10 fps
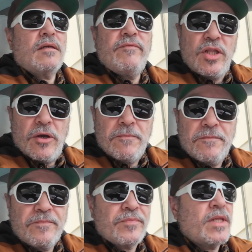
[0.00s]
video.
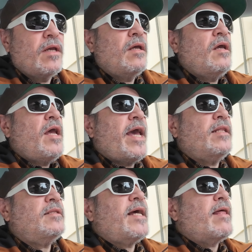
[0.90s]

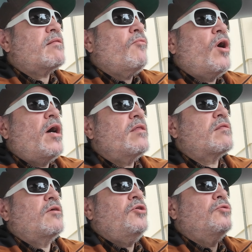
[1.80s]
And the test
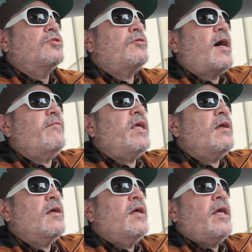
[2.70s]
was you're
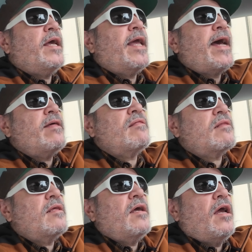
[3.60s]
driving
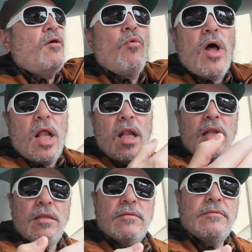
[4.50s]
against a
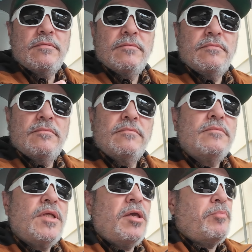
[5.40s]
wall. He